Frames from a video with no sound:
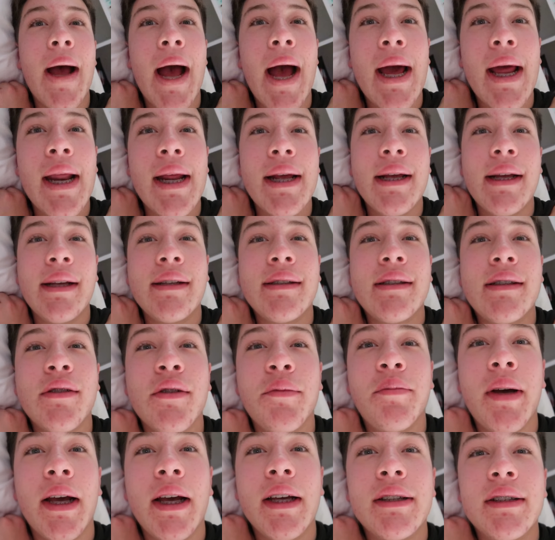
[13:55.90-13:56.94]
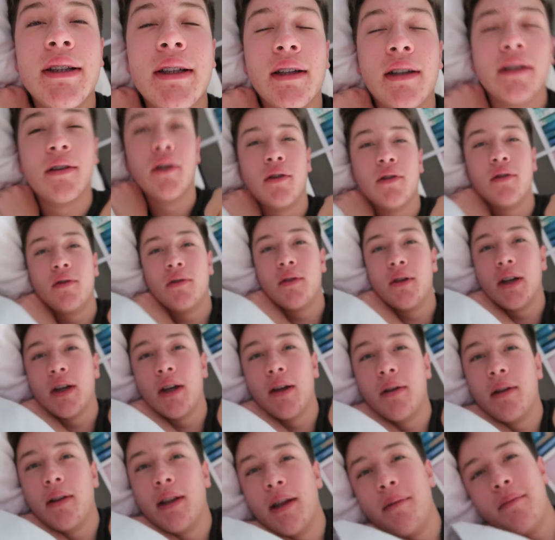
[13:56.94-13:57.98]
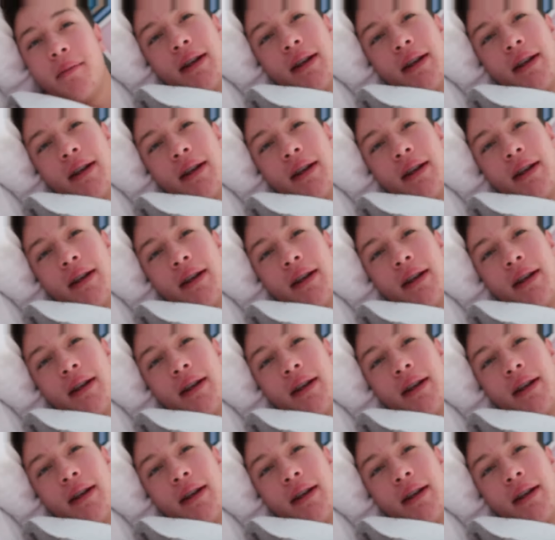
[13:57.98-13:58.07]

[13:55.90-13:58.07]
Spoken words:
Baddies, so basic. Oh, okay.